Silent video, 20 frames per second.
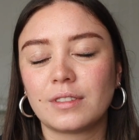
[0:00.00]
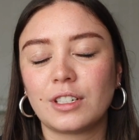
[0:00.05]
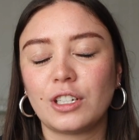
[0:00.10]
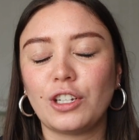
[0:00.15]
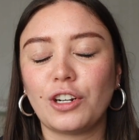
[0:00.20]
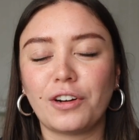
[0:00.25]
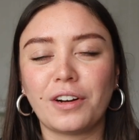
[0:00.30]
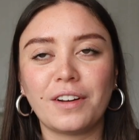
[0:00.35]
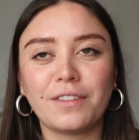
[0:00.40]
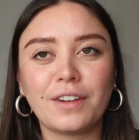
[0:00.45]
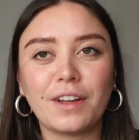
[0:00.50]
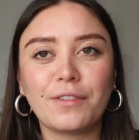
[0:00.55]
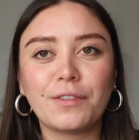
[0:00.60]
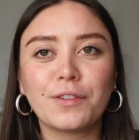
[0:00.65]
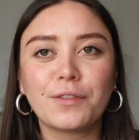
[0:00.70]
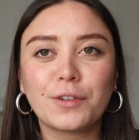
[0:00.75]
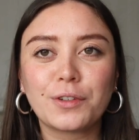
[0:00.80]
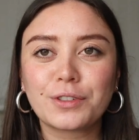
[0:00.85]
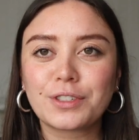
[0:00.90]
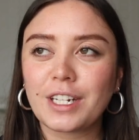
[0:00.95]
You don't have to have a
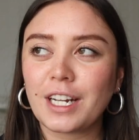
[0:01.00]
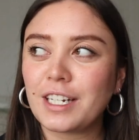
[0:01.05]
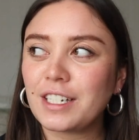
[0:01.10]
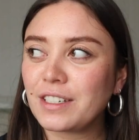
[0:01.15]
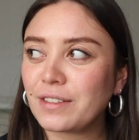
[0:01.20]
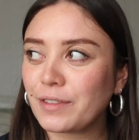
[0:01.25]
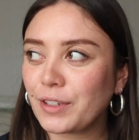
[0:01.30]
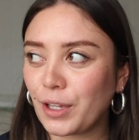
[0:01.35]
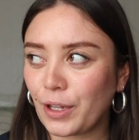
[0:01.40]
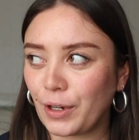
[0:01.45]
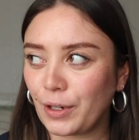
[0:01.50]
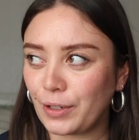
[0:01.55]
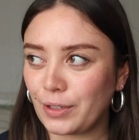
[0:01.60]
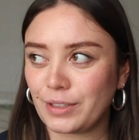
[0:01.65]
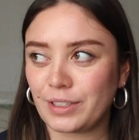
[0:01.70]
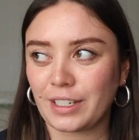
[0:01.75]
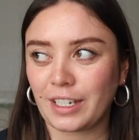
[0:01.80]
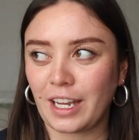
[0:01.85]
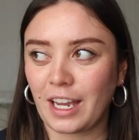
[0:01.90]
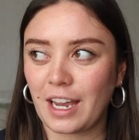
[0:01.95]
full change of
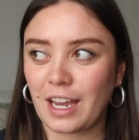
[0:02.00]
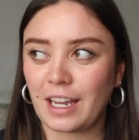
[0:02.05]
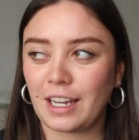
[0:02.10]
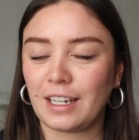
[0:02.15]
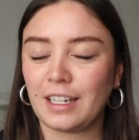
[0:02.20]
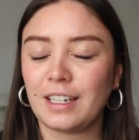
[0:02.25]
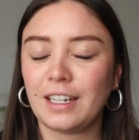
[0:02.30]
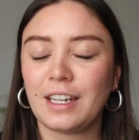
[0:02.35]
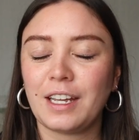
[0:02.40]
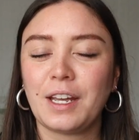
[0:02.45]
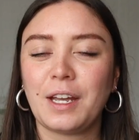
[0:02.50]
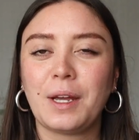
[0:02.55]
clothes, okay?